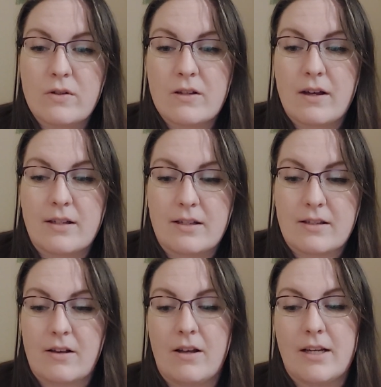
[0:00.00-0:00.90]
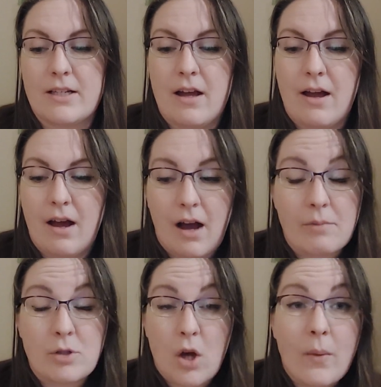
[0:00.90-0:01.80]
as I decide
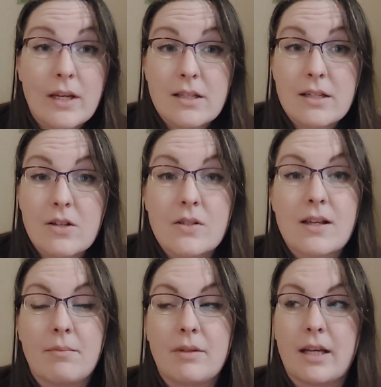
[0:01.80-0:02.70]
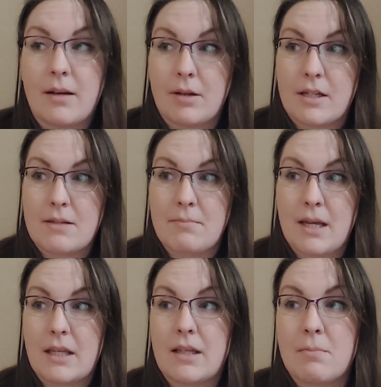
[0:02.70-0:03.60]
I'm going to do something, I'm going to
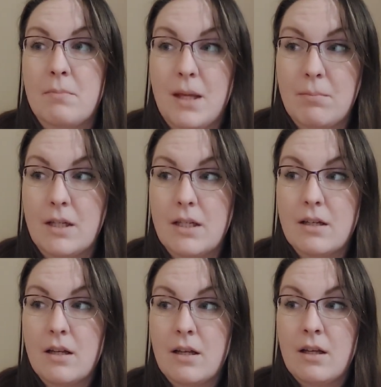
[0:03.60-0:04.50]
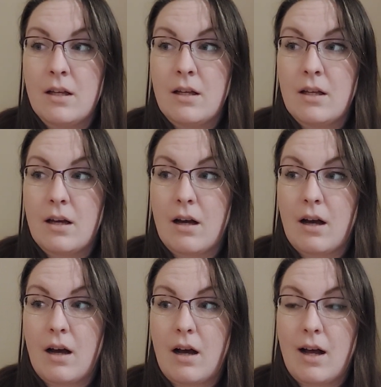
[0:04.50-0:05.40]
make a commitment,
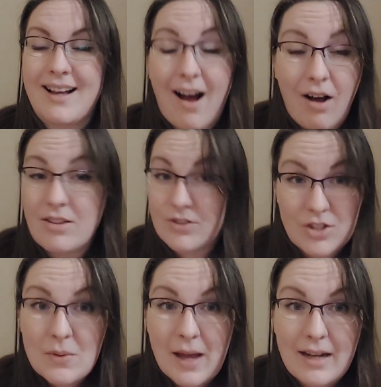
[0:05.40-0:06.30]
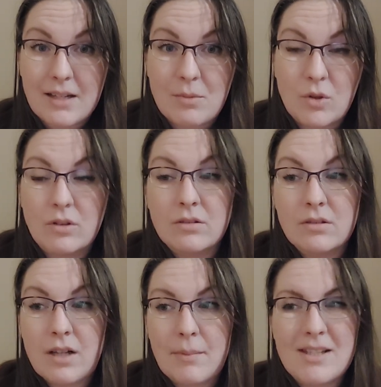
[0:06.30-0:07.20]
I can't do it anymore.
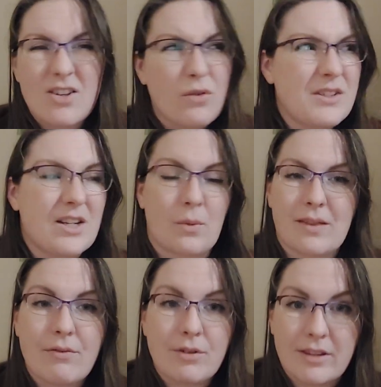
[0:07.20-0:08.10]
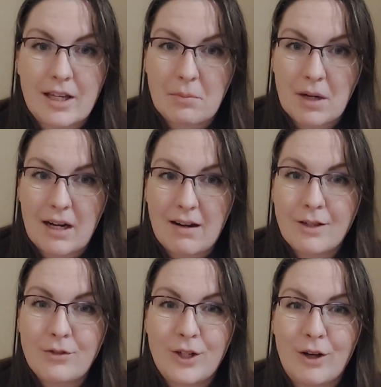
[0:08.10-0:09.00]
I mean, it's obviously not with everything in my
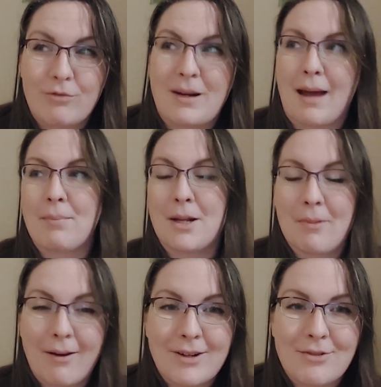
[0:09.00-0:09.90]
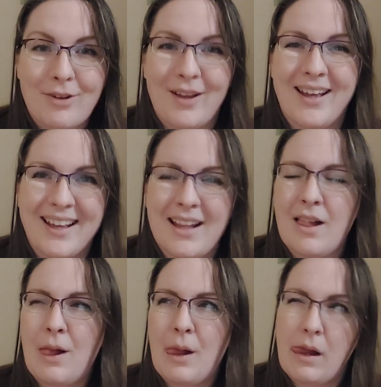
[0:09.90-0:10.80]
life, you know. I've been happily married for
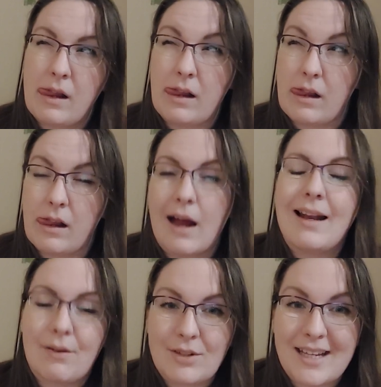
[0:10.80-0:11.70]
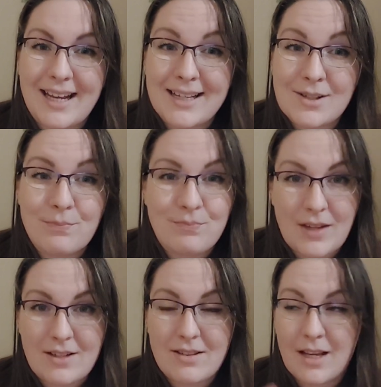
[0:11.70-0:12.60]
11 years.
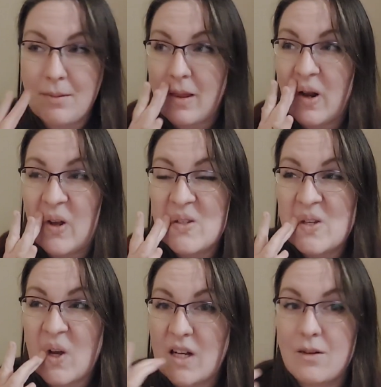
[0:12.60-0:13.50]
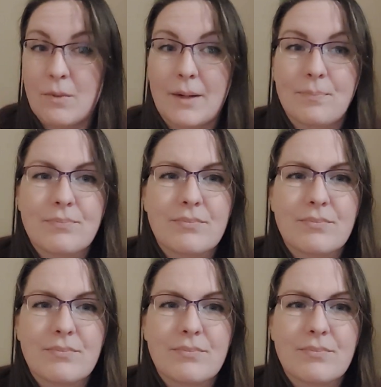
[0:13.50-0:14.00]
Had to think about that last time, didn't we?